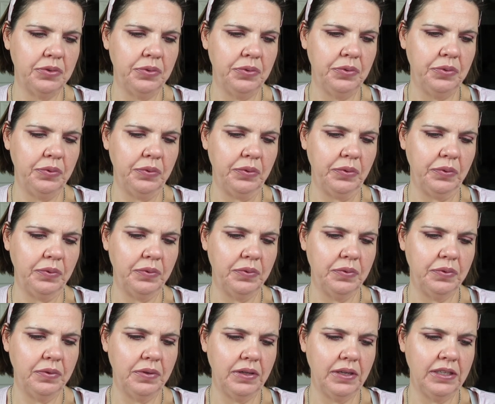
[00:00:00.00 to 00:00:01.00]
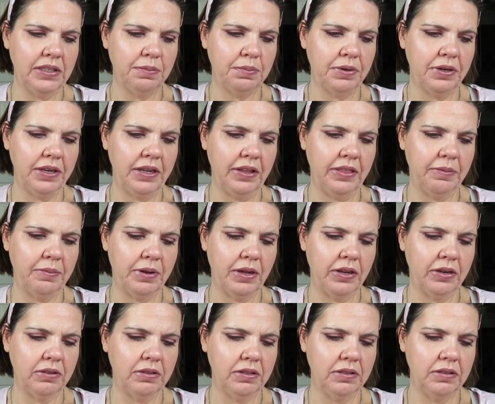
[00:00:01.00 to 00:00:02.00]
Ooh, it's pretty on the
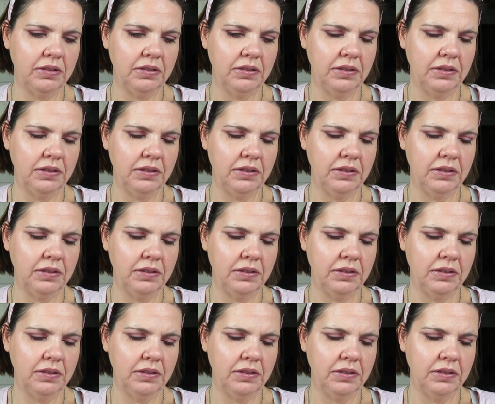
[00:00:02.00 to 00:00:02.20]
model.